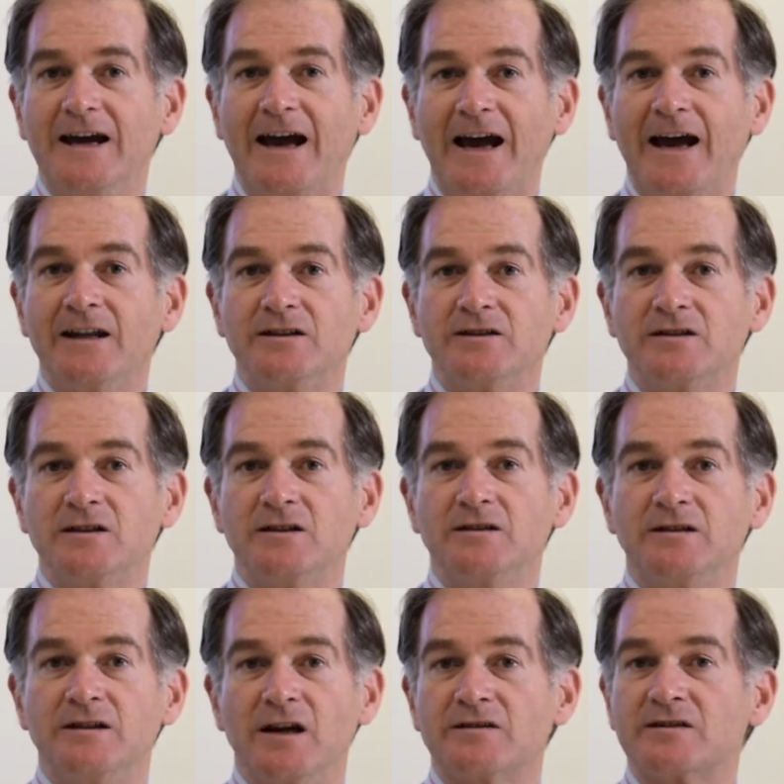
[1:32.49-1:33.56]
and
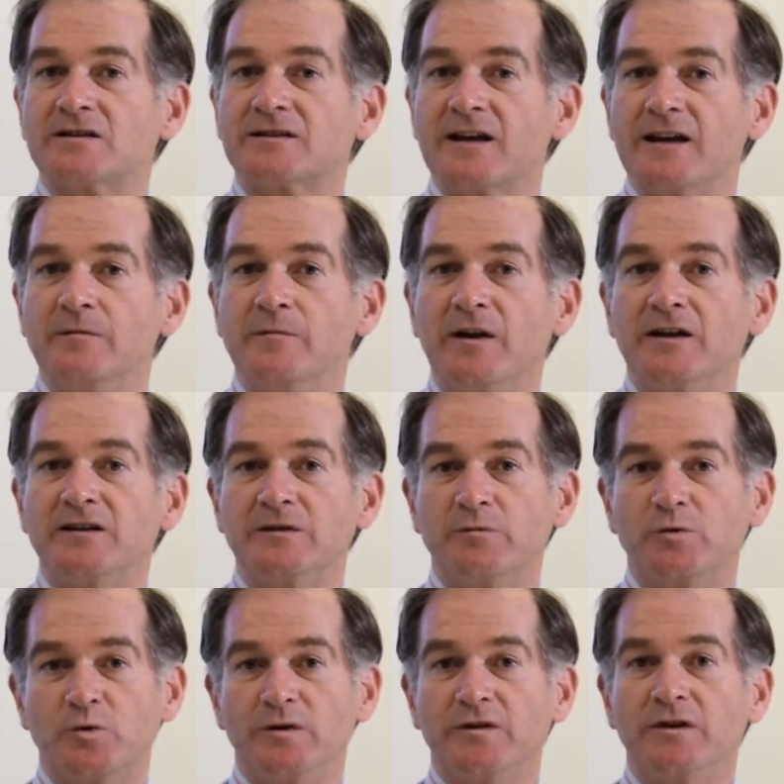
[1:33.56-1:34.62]
the unsustainability
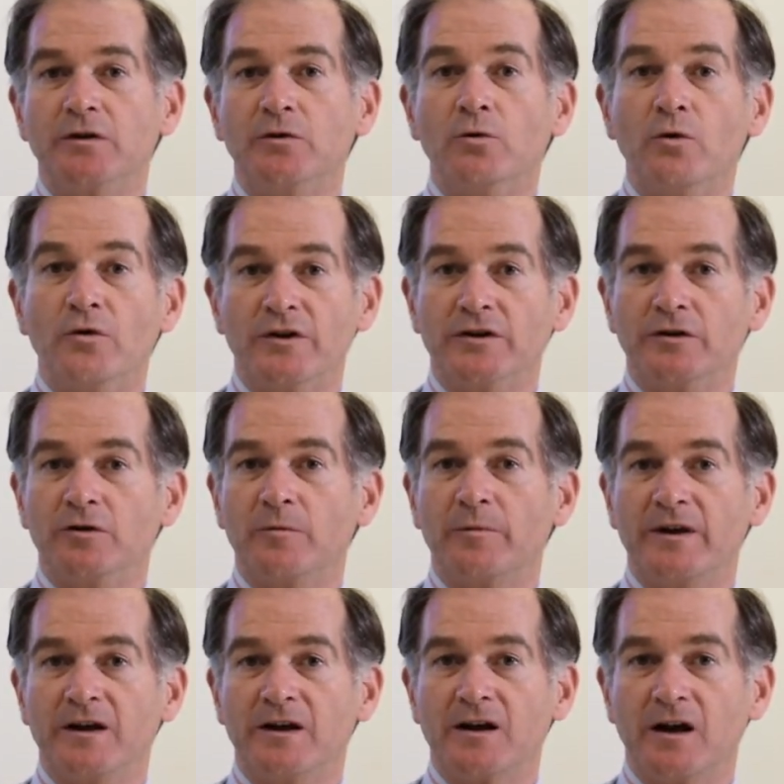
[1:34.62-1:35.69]
between the northern
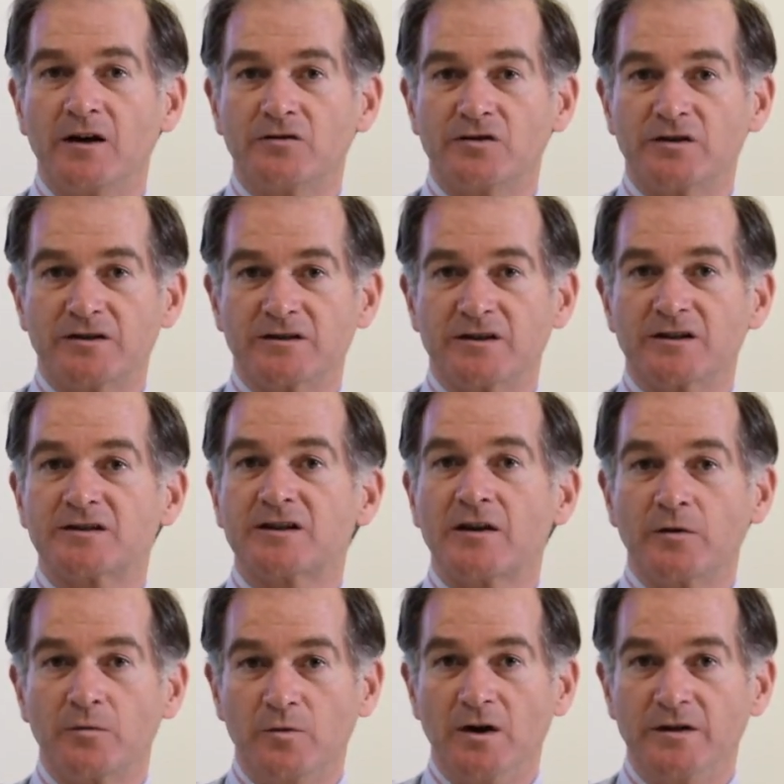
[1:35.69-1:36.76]
European countries and the
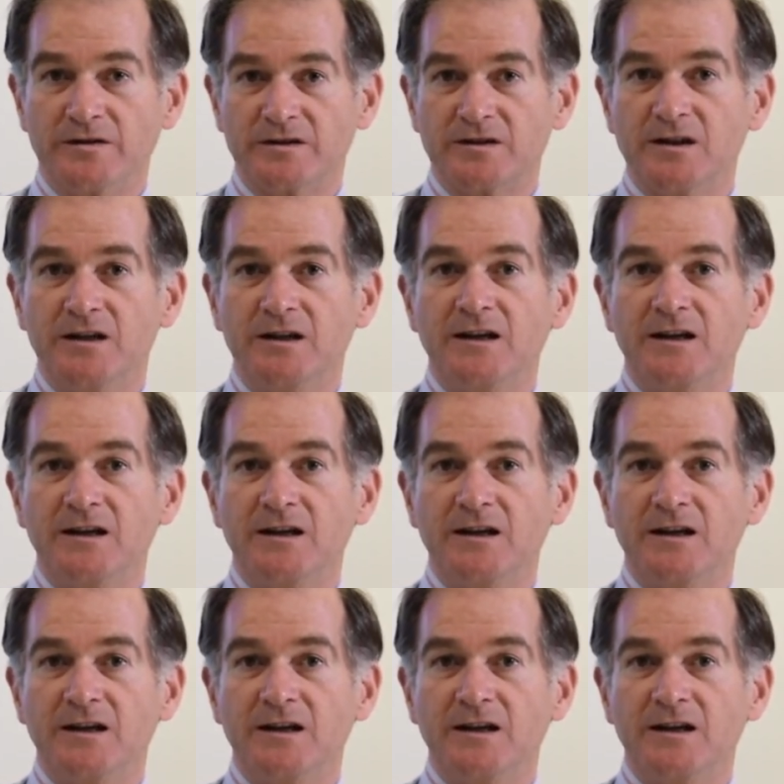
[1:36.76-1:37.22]
southern ones